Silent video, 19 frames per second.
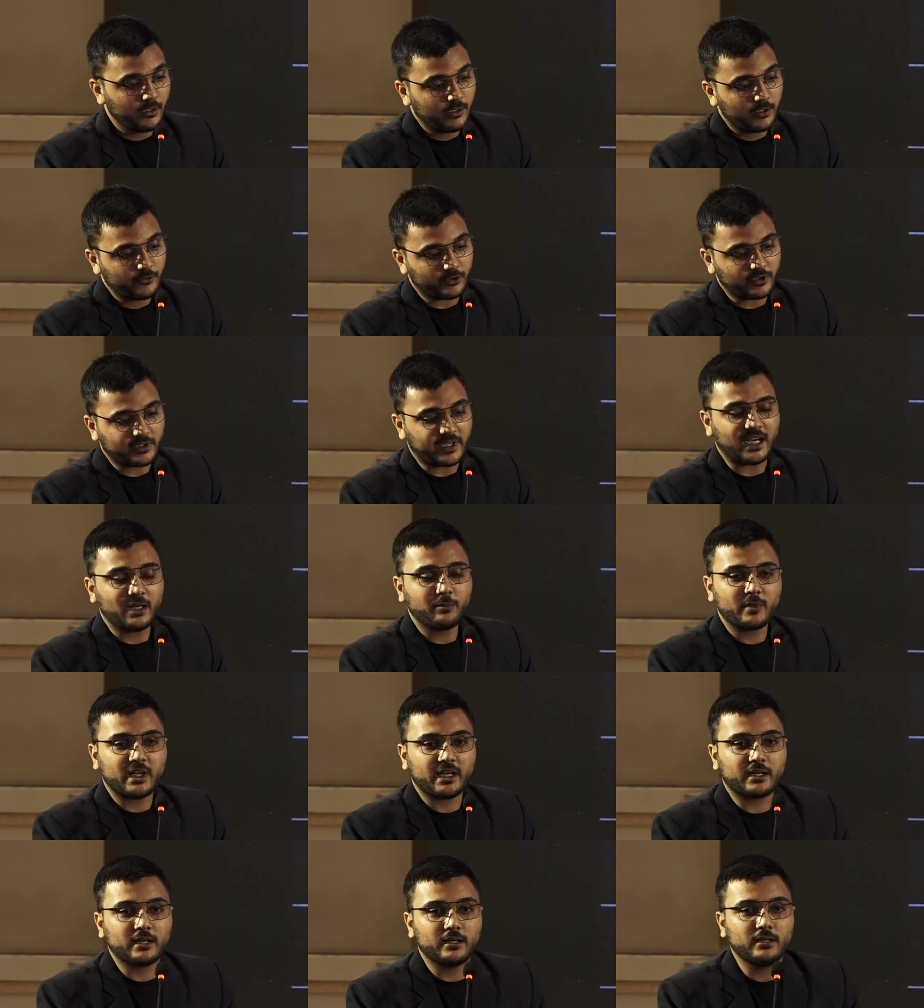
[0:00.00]
So time
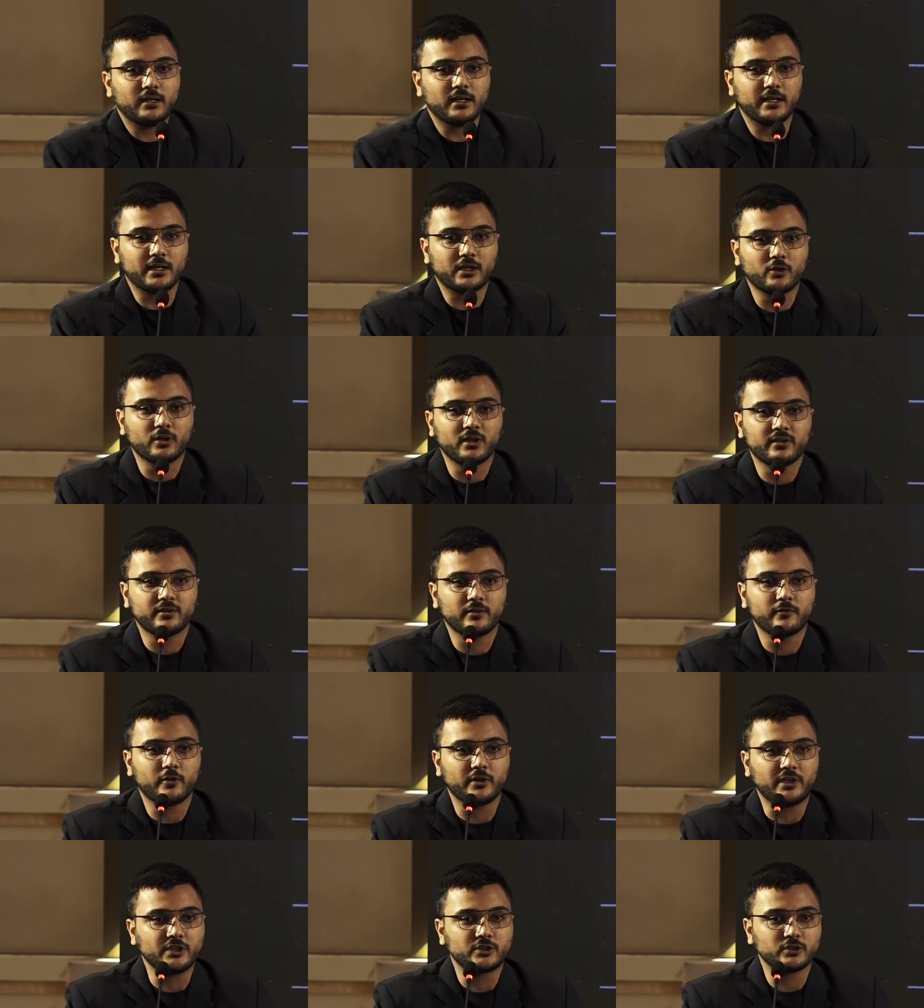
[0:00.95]
taken and accuracy
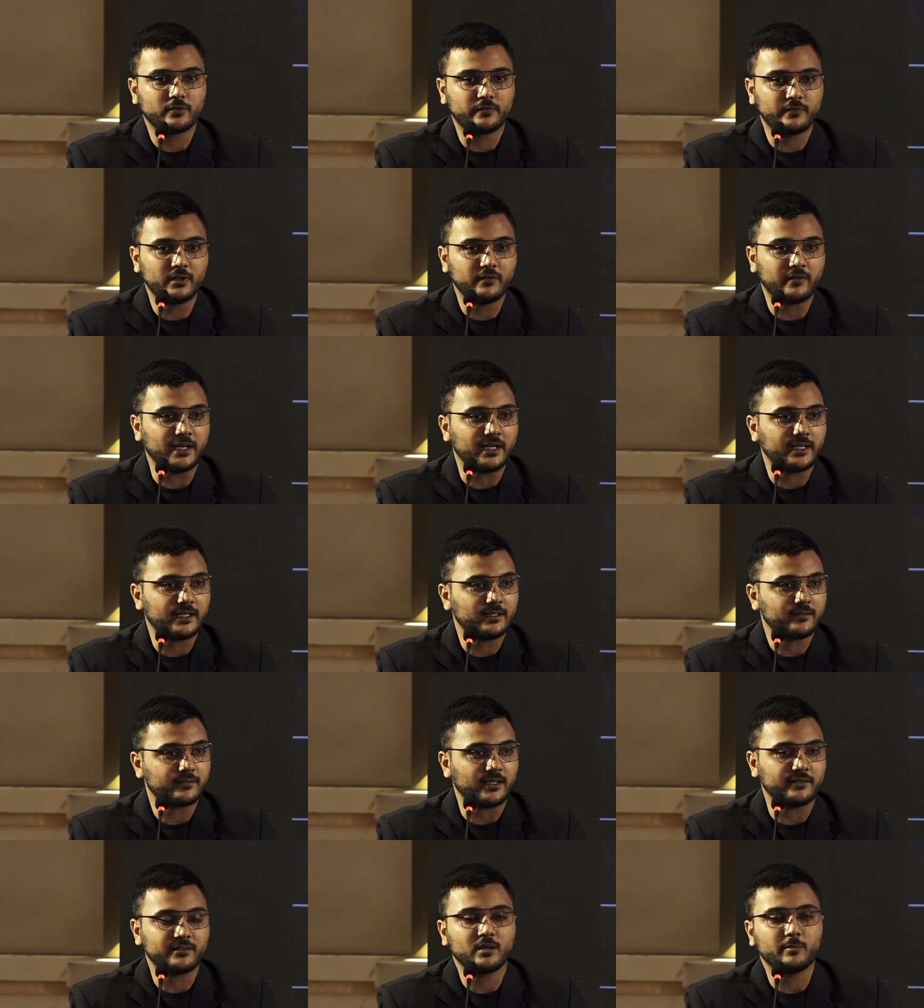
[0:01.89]
for each of the
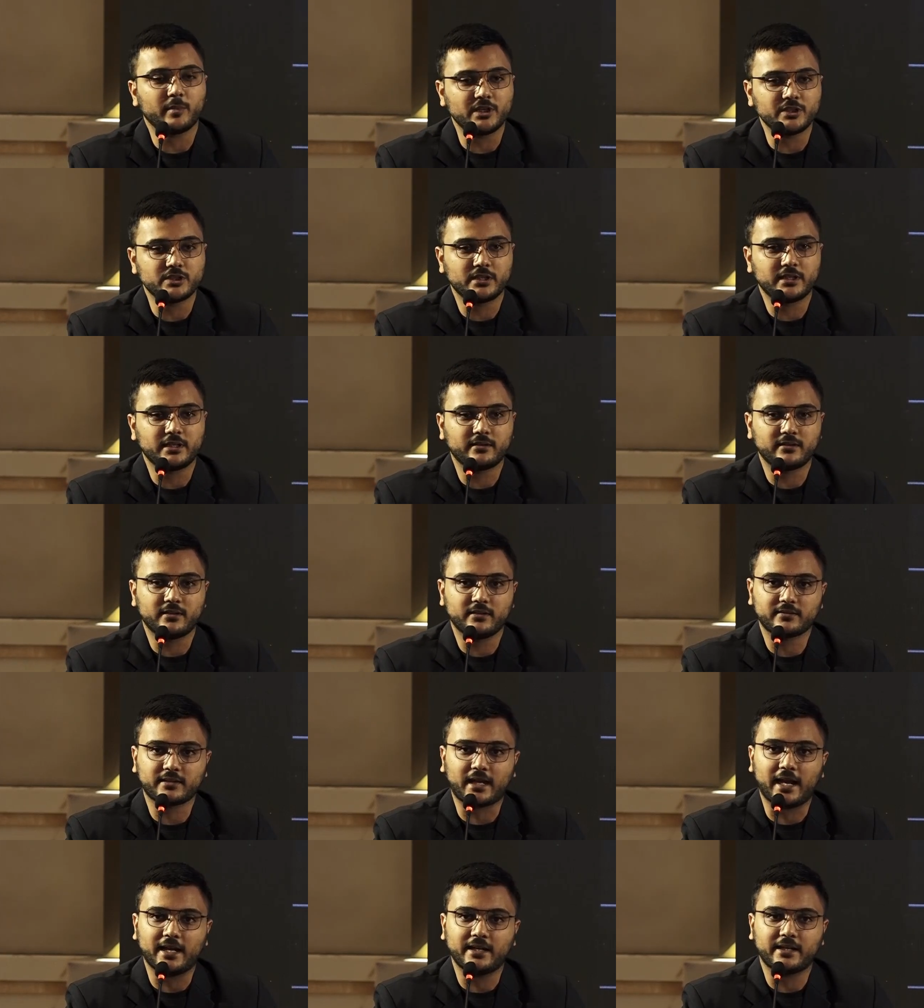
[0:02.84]
vitals, as I mentioned, the
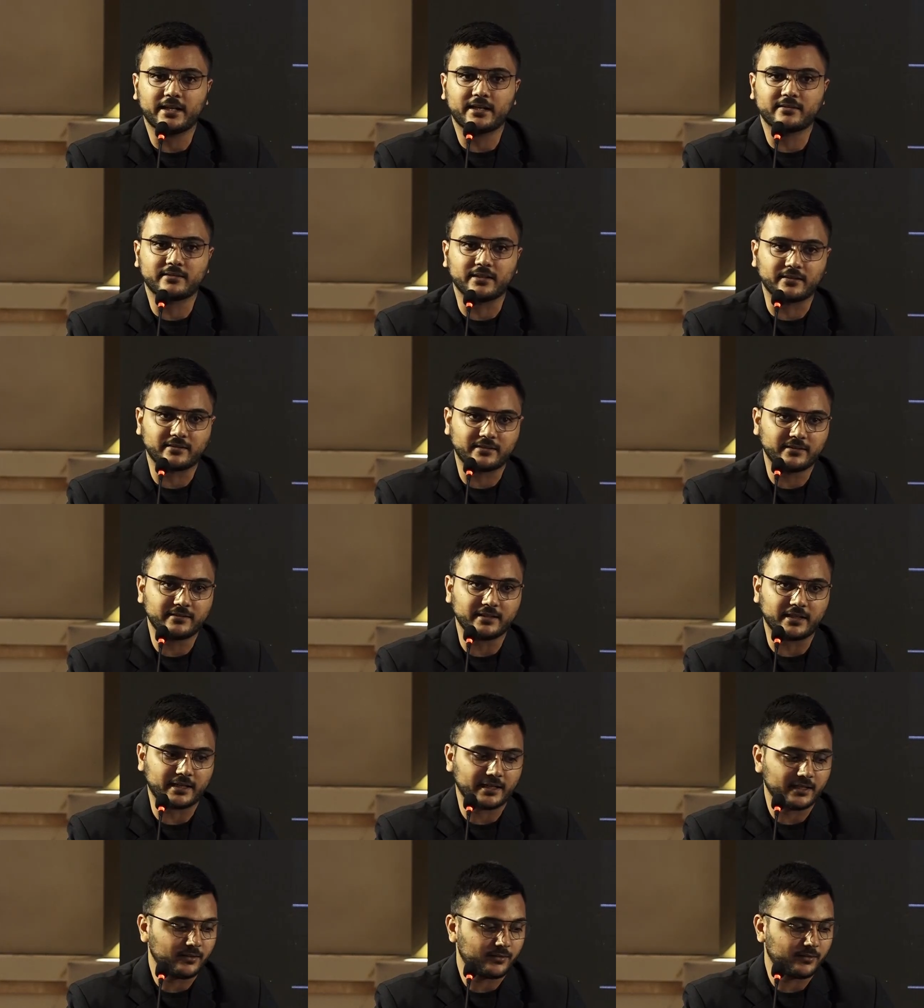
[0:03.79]
scan takes 60
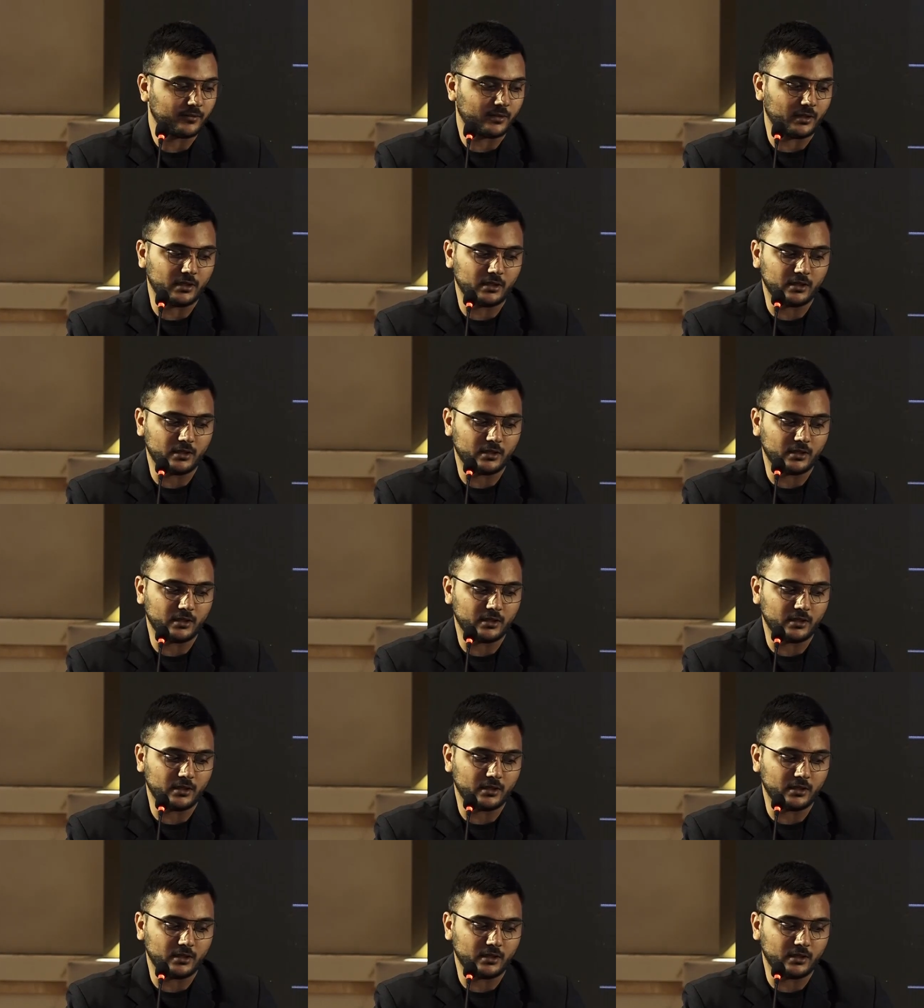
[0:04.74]
seconds.